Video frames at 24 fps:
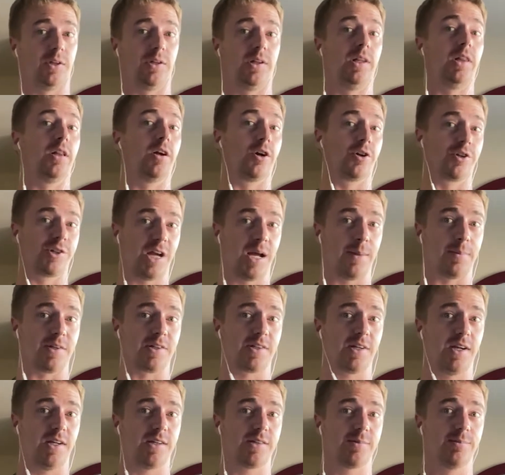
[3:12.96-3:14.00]
large
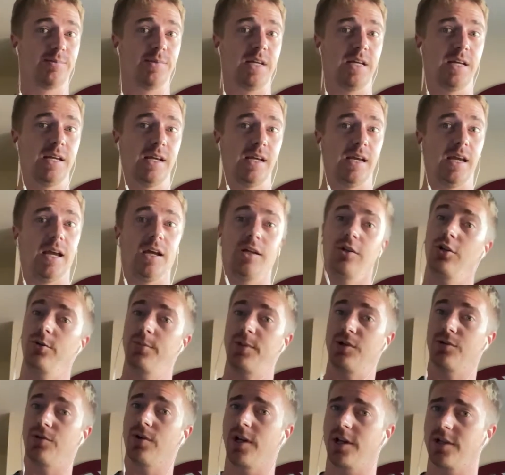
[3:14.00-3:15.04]
appetite, and you'd
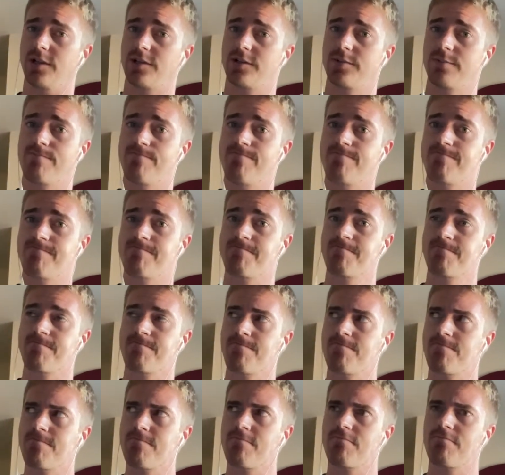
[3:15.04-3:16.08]
be right.
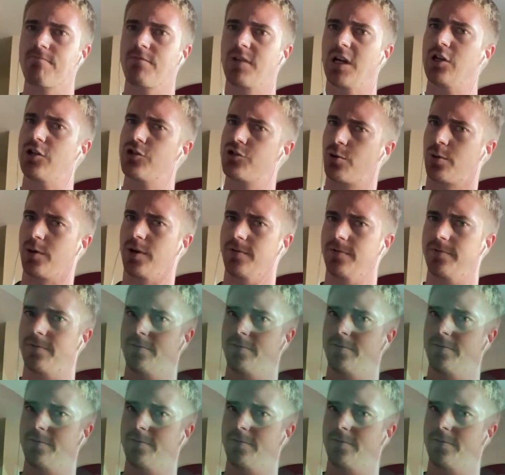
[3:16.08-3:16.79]
Sort of.